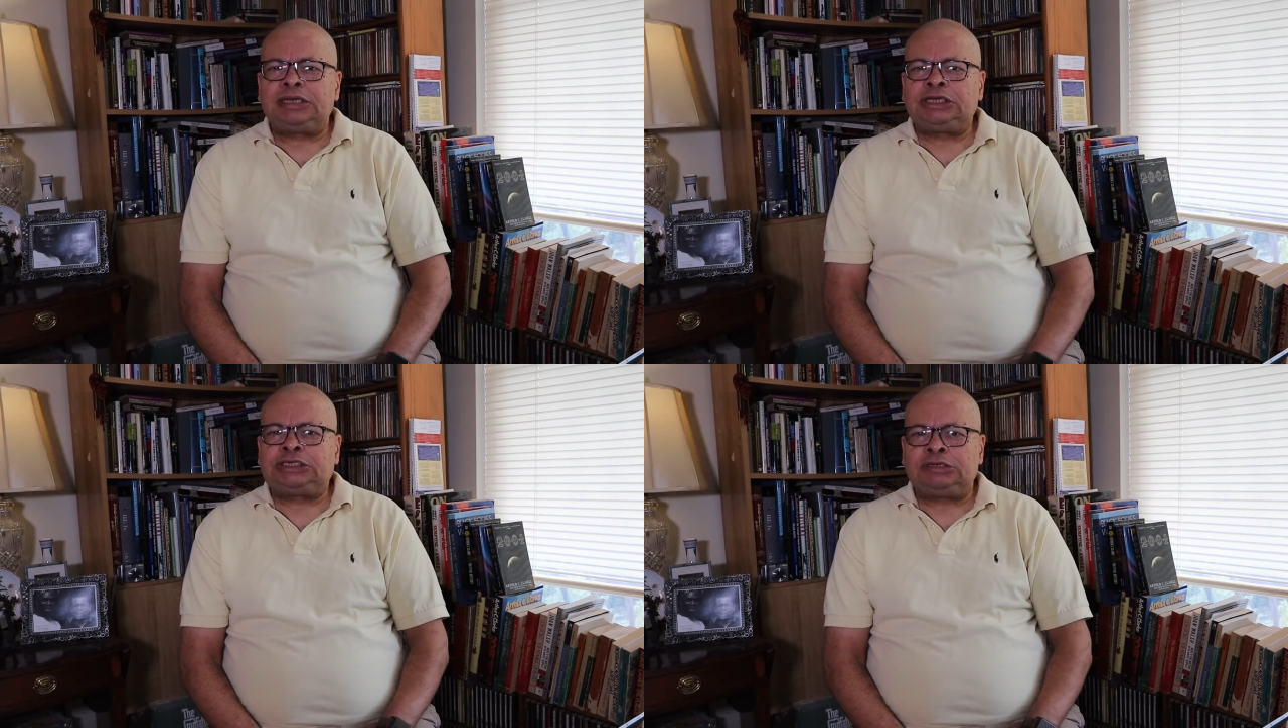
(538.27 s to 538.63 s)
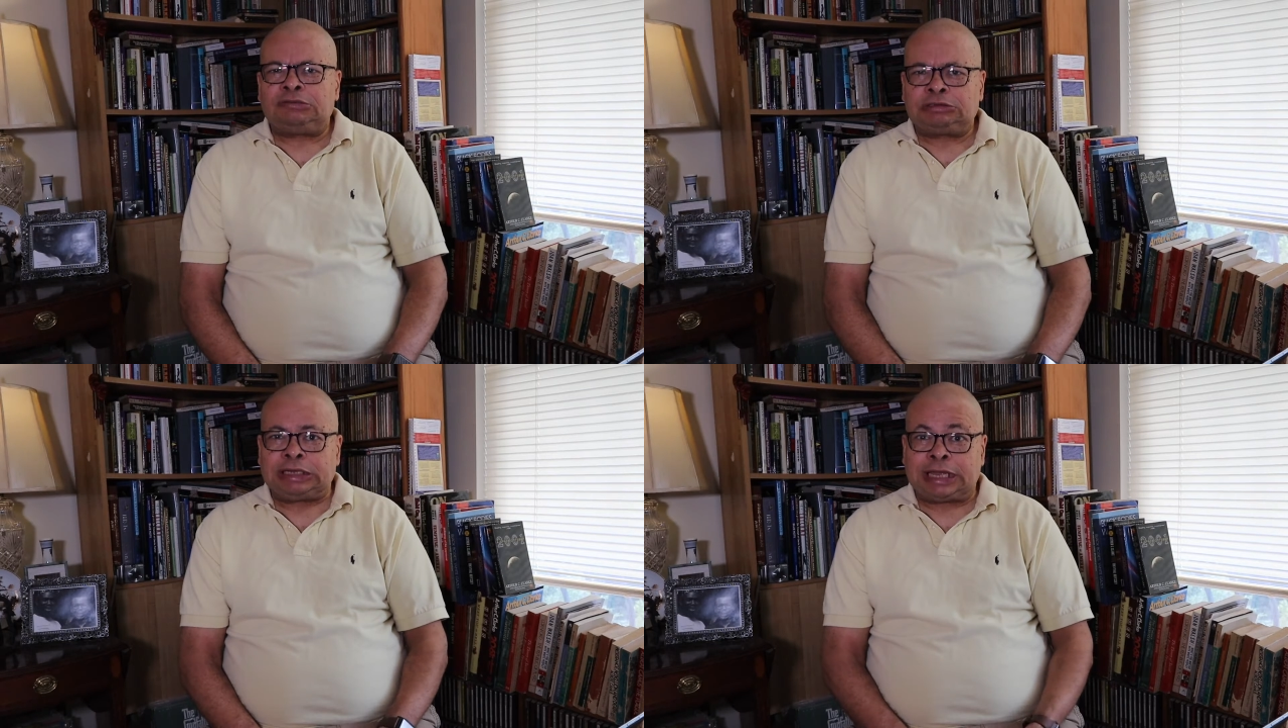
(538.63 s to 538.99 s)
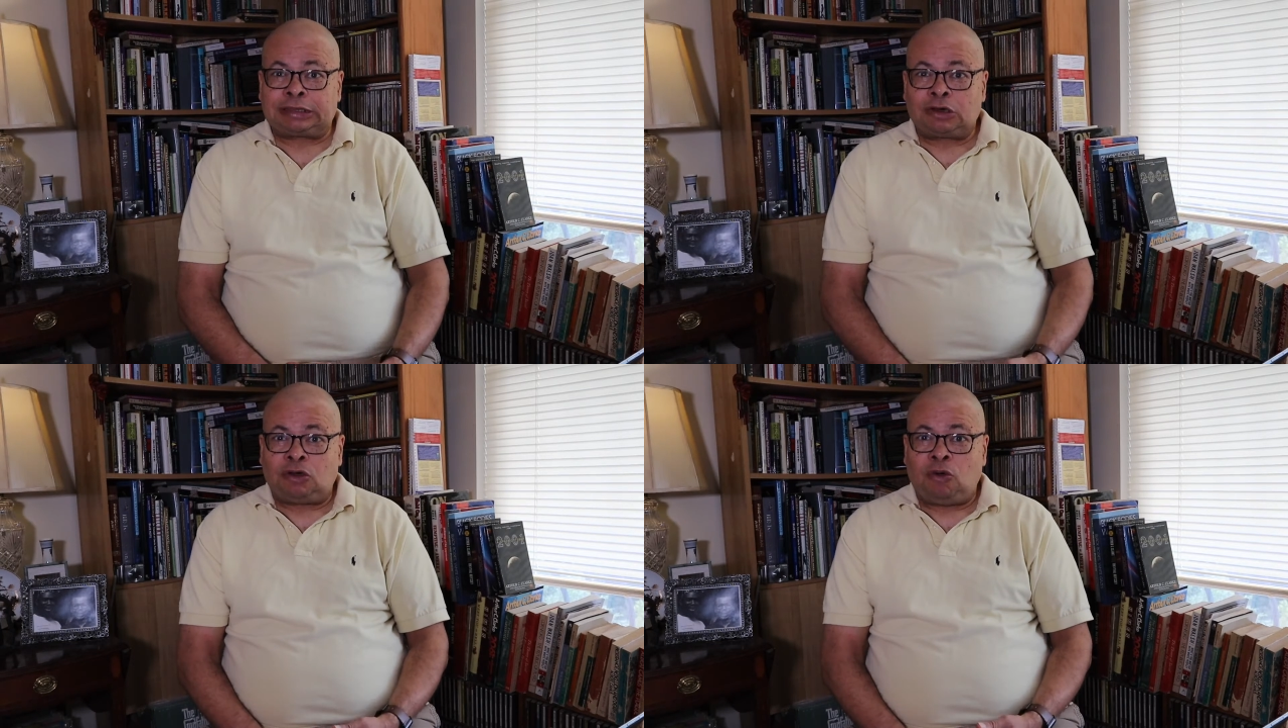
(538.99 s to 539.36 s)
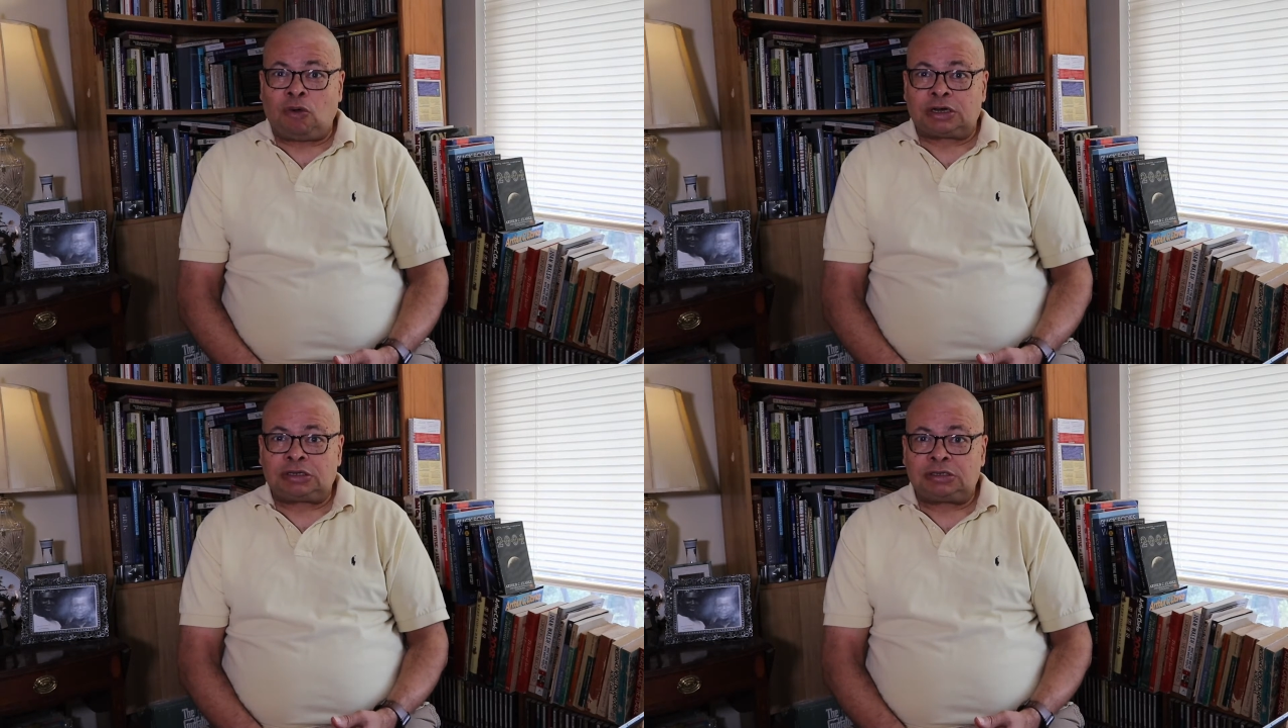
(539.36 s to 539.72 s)
issues like the
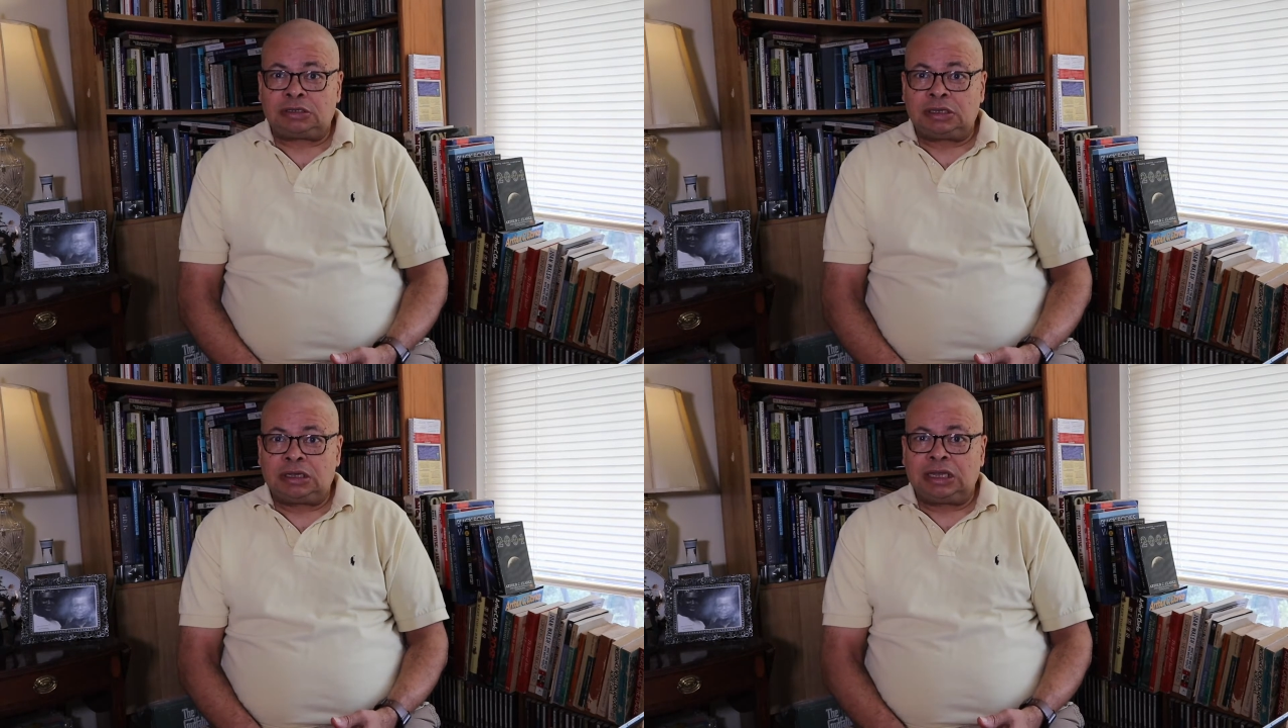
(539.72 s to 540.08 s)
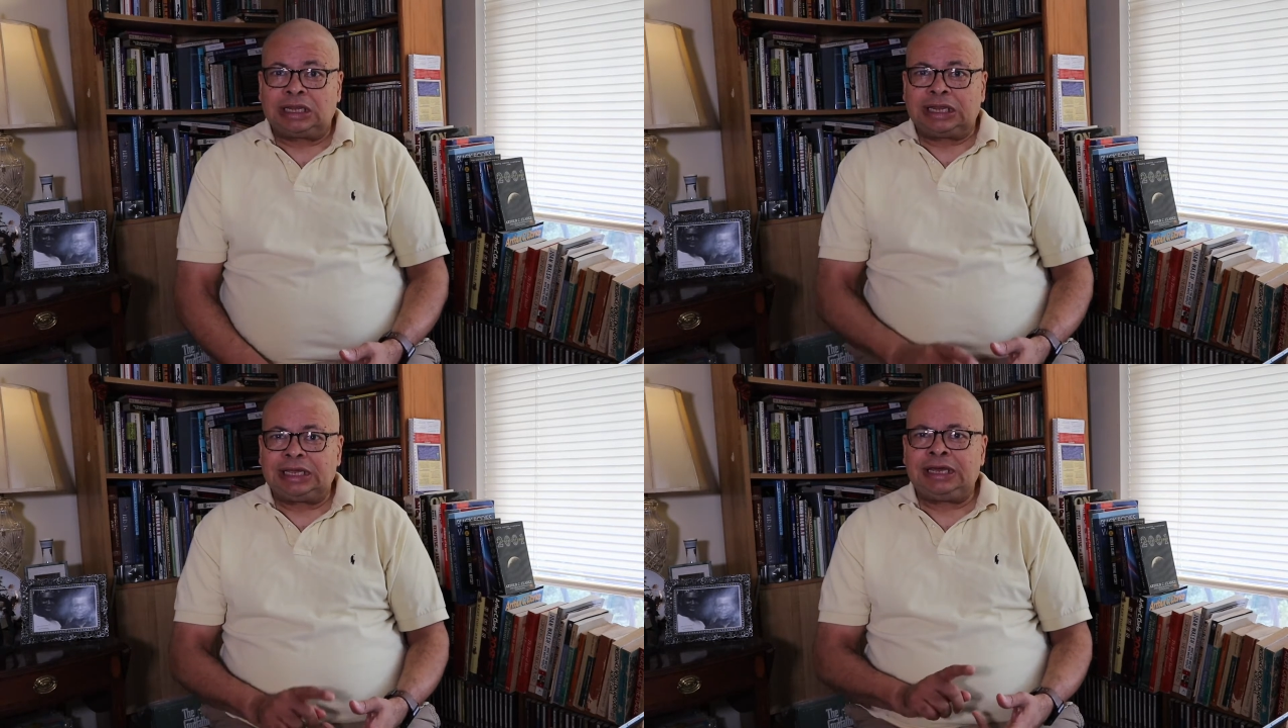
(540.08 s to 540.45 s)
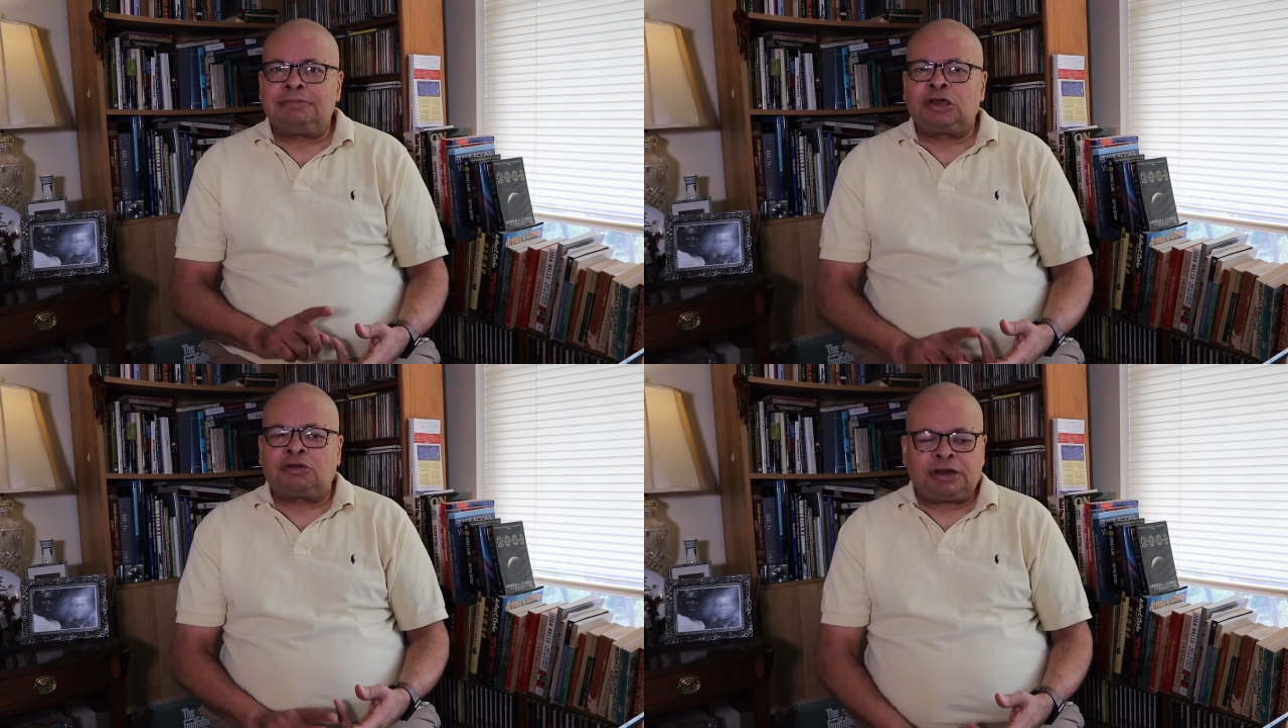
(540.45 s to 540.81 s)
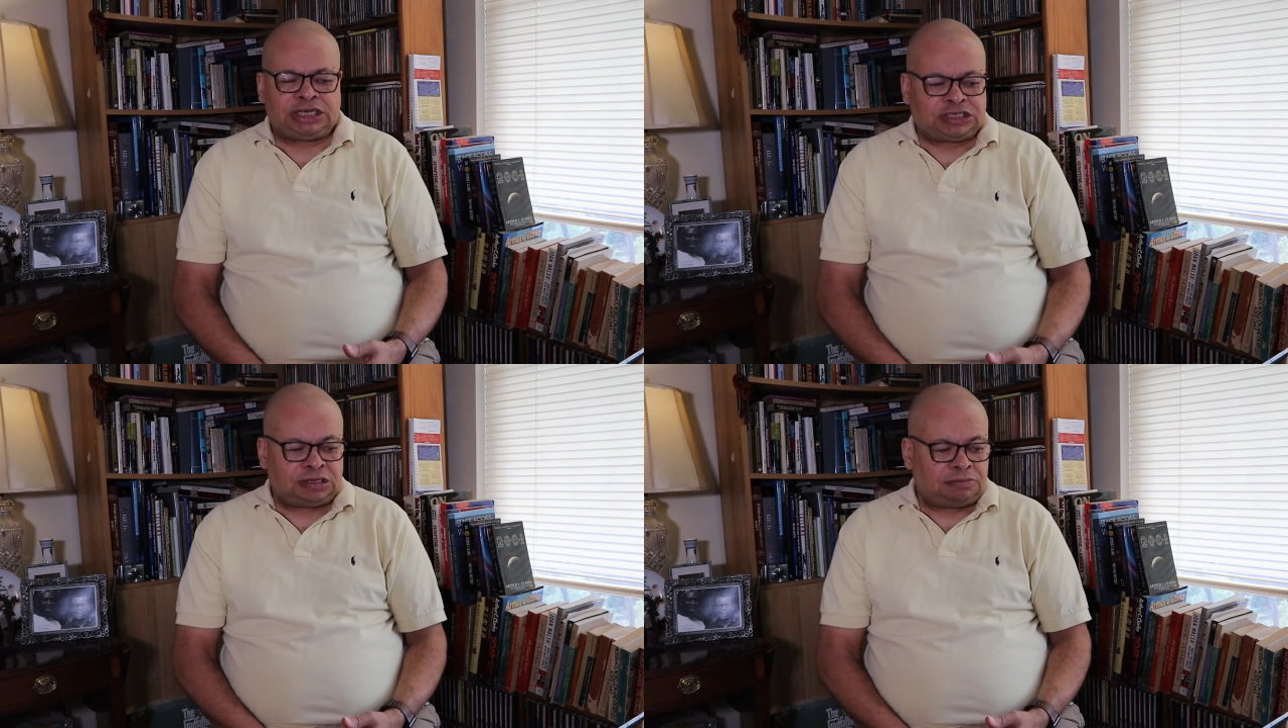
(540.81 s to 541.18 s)
court,
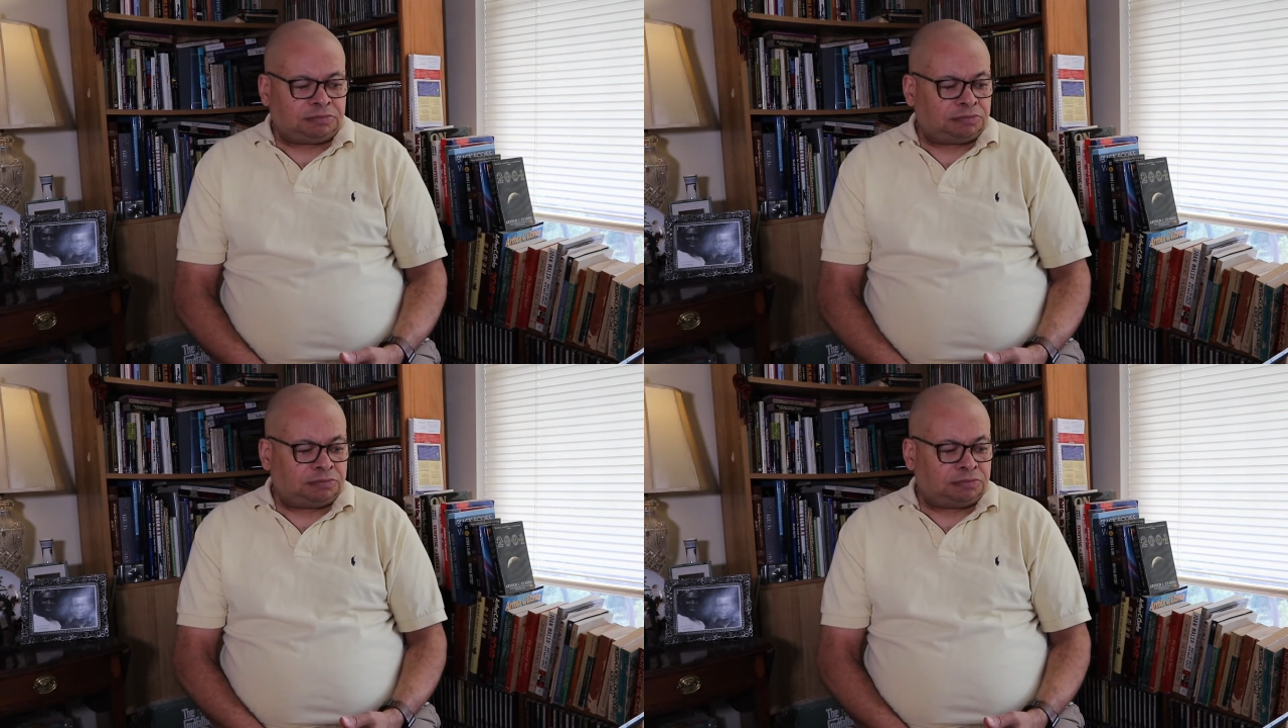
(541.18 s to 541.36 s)
immigration,